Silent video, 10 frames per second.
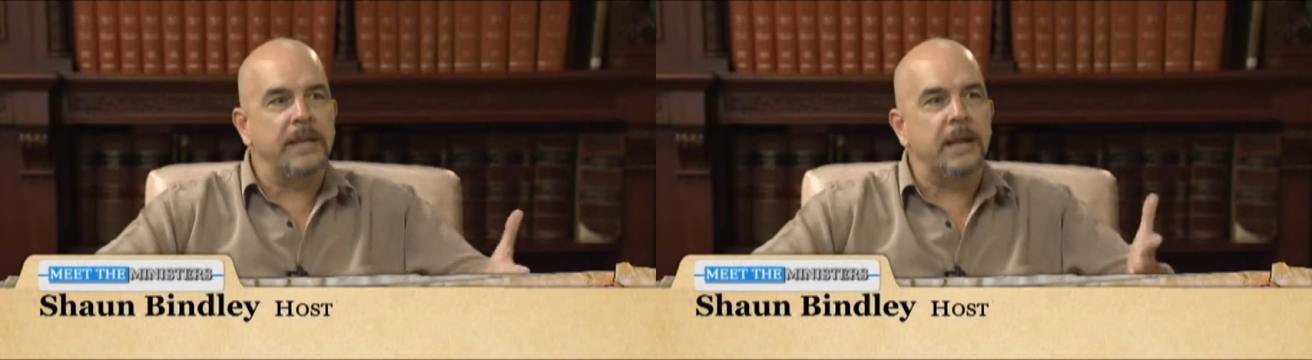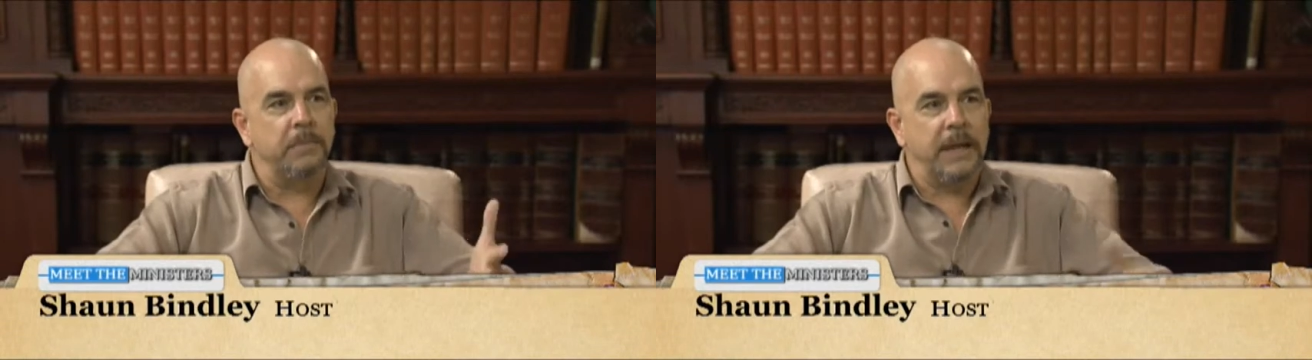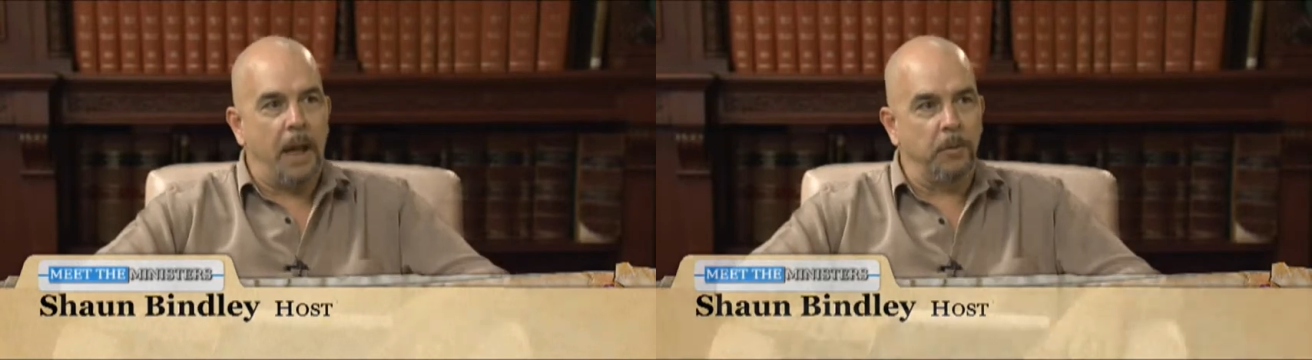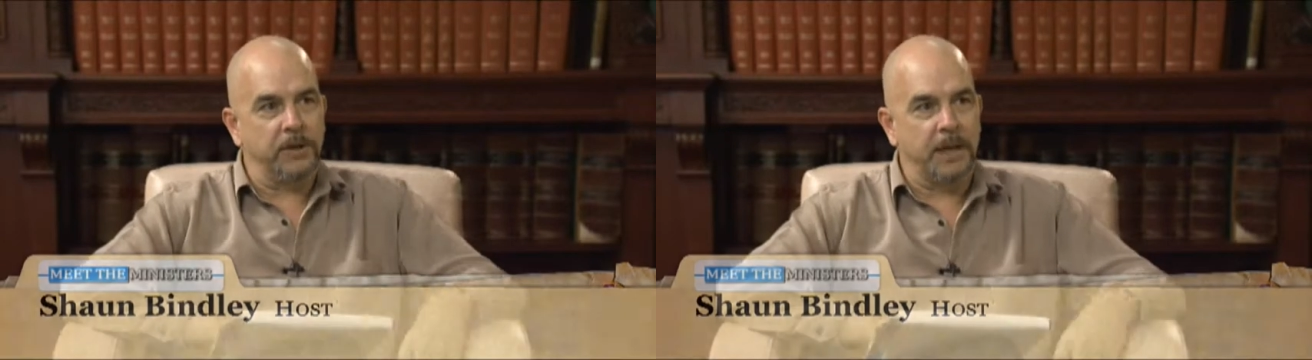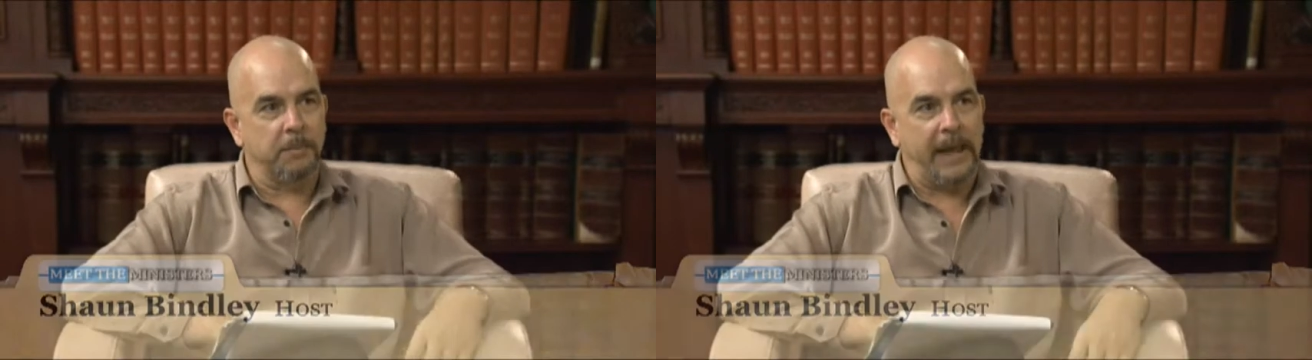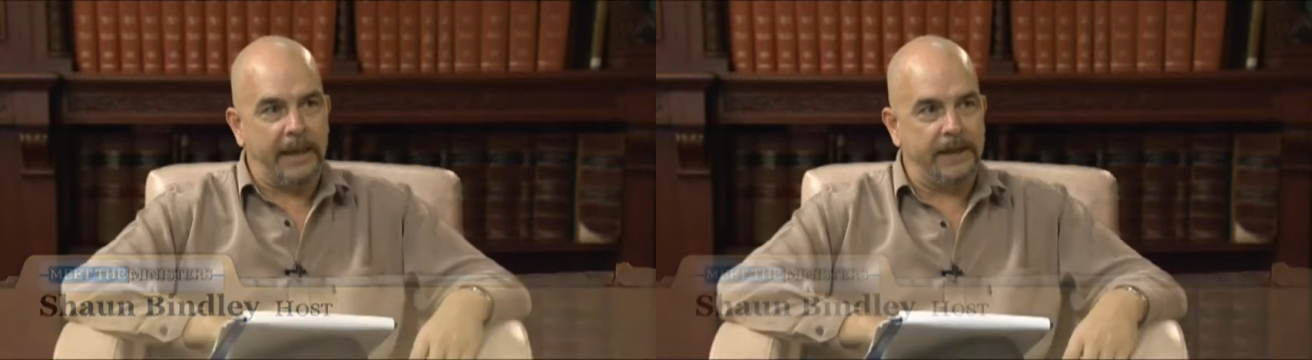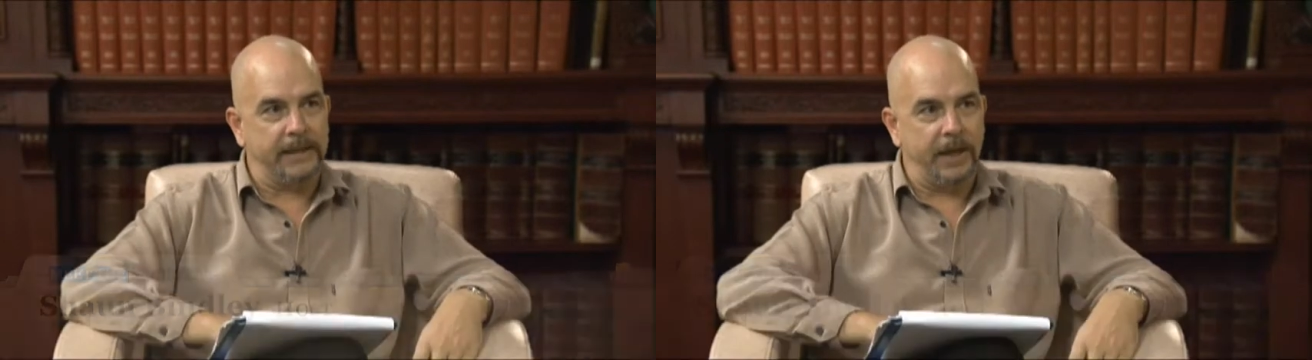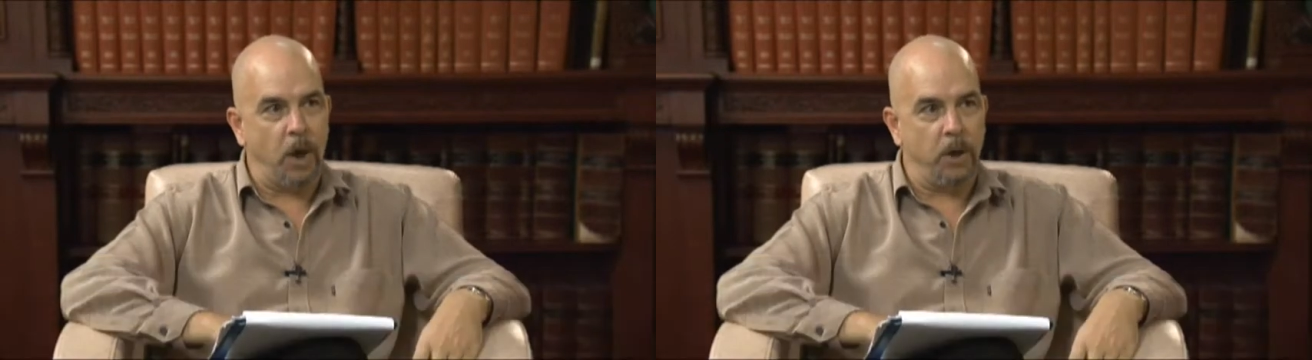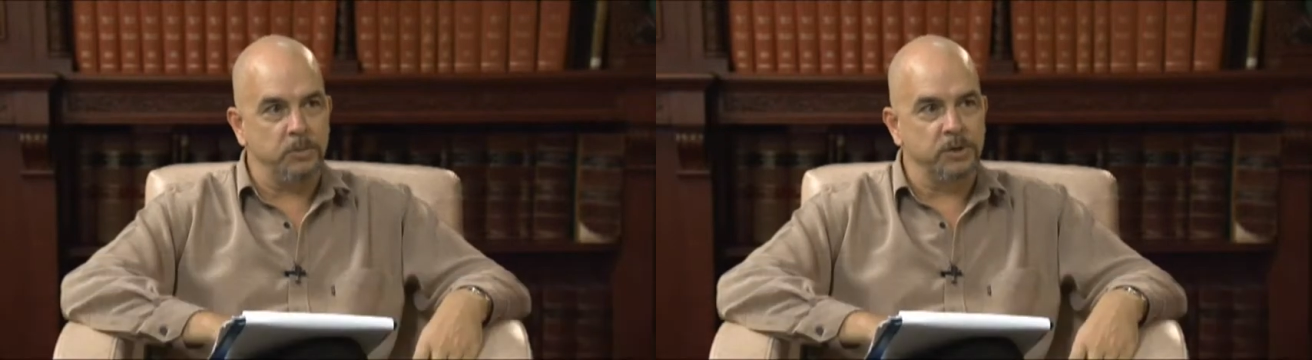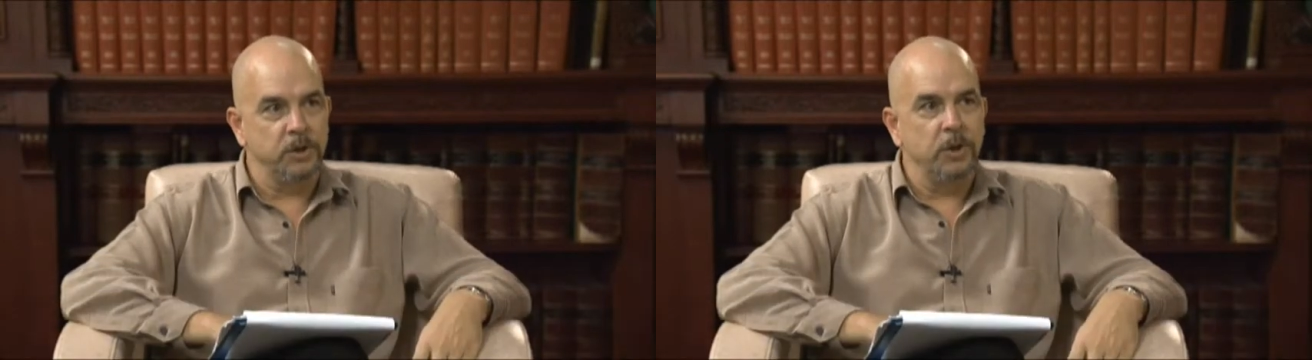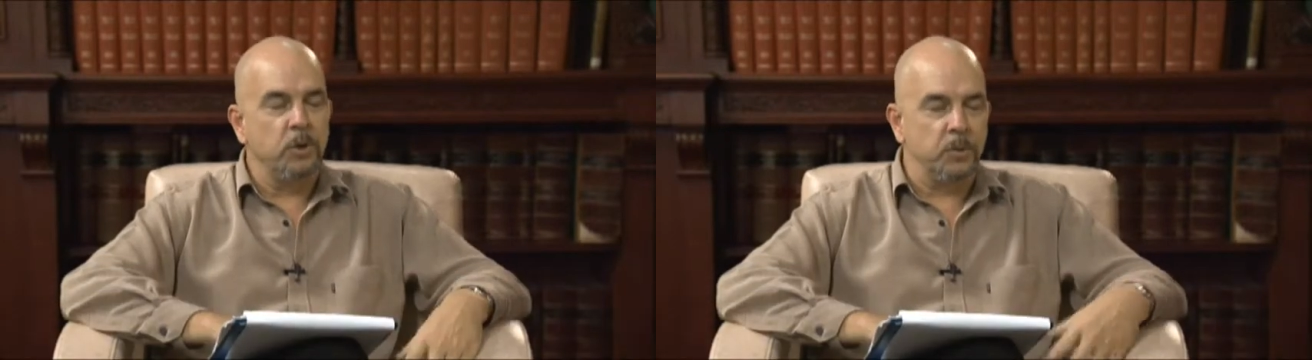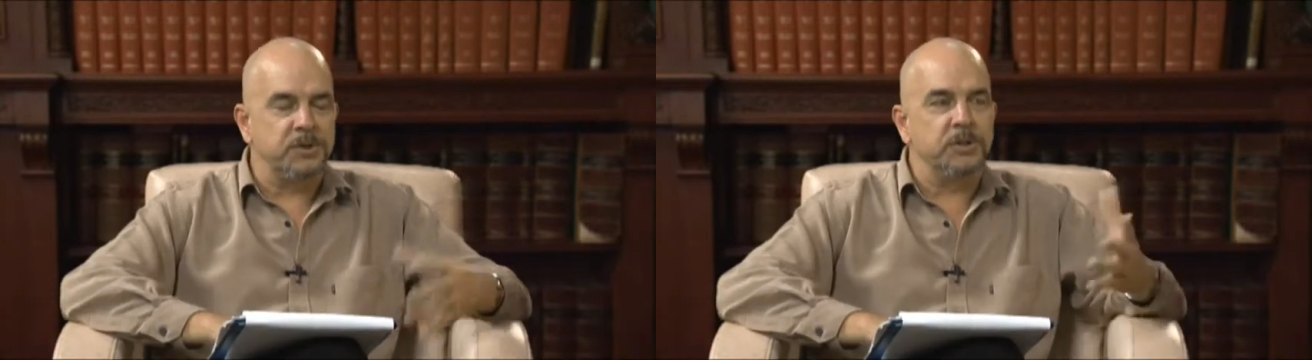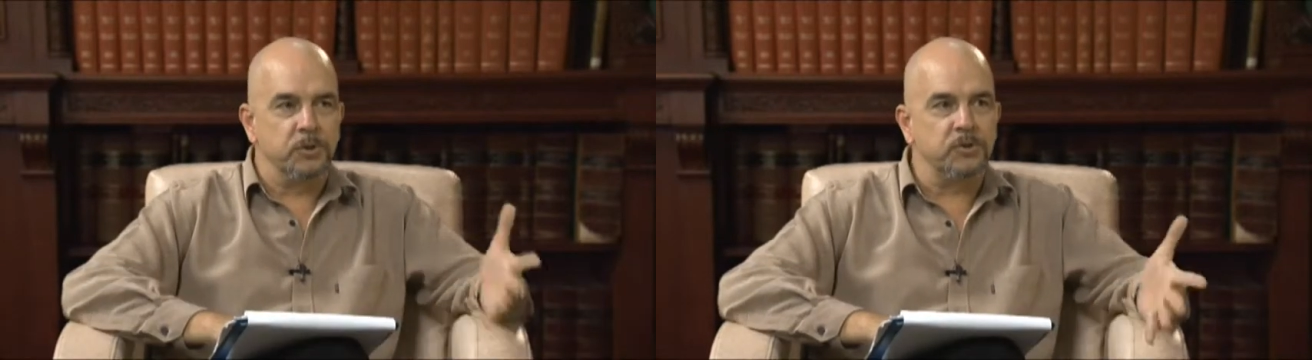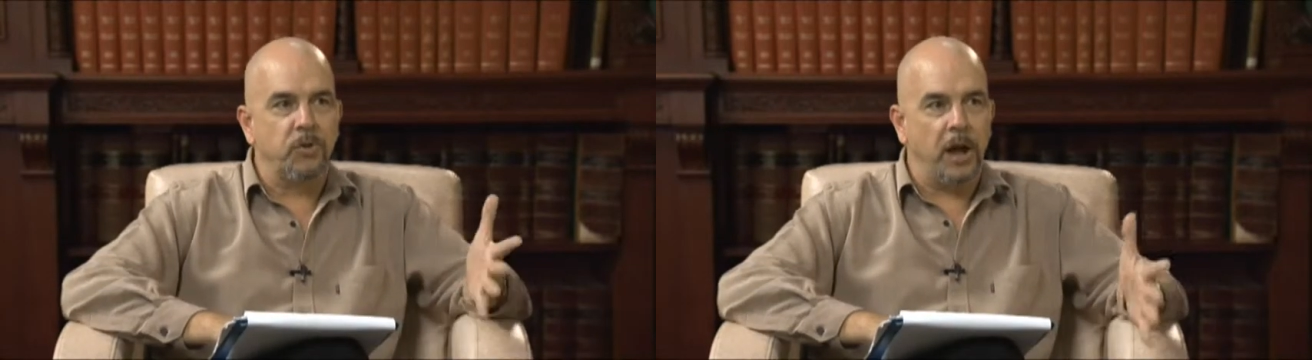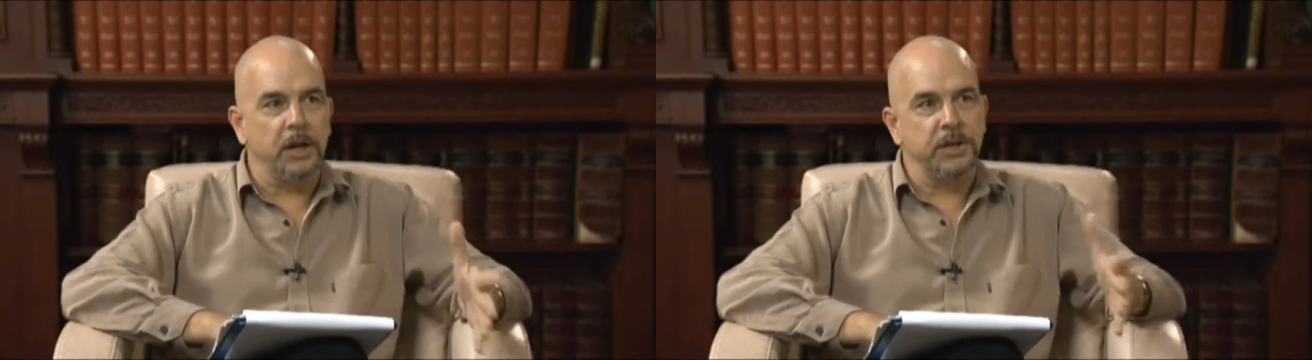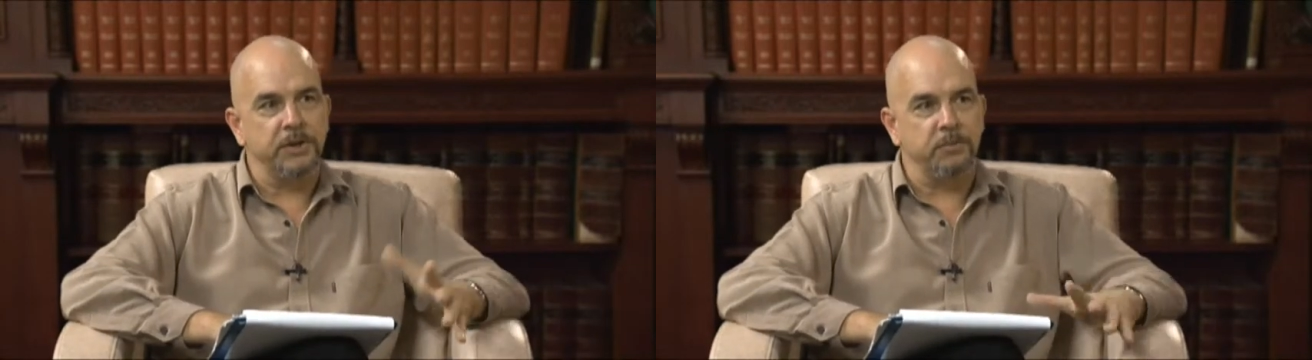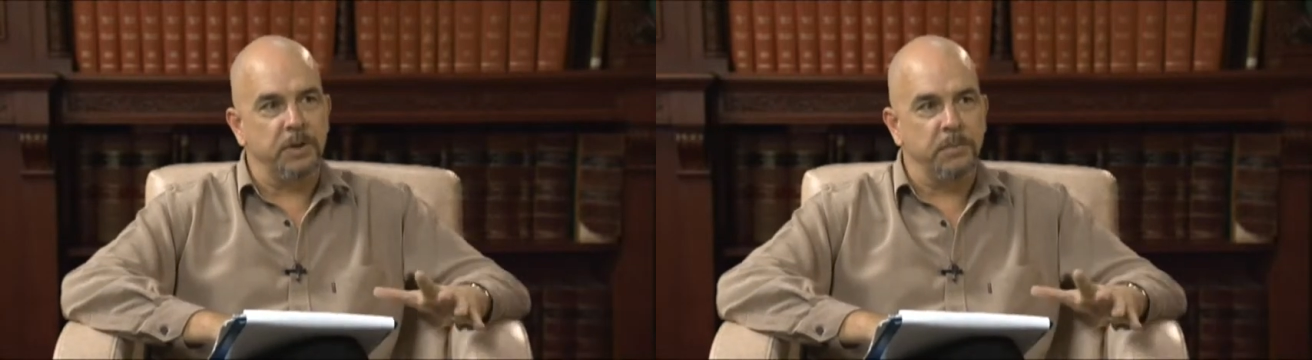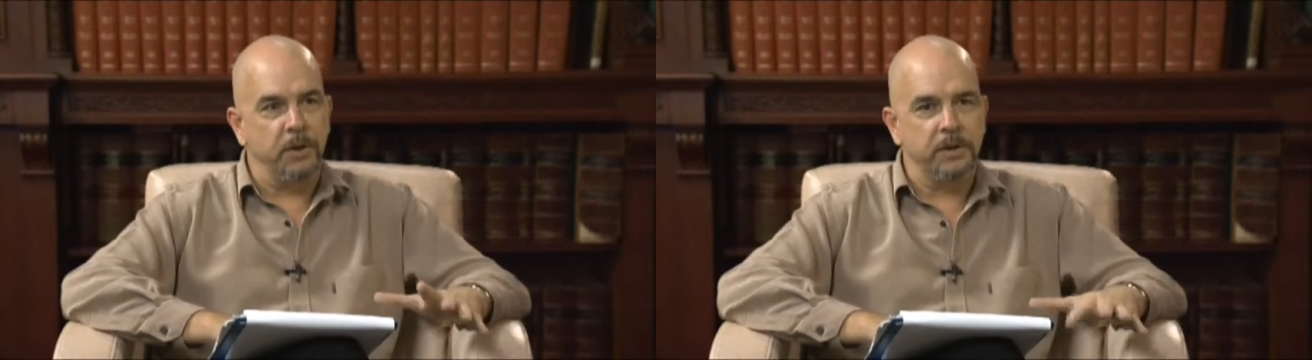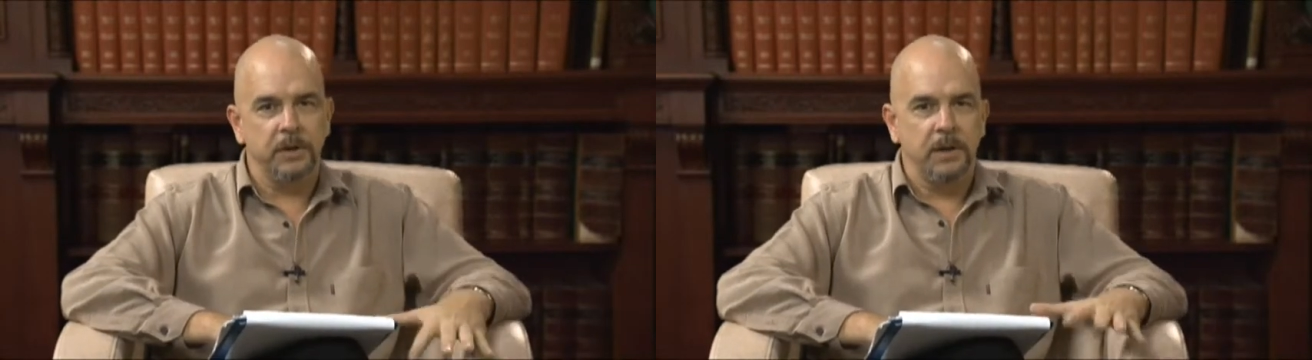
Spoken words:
yet been able to get back into their homes, who are still struggling to rebuild.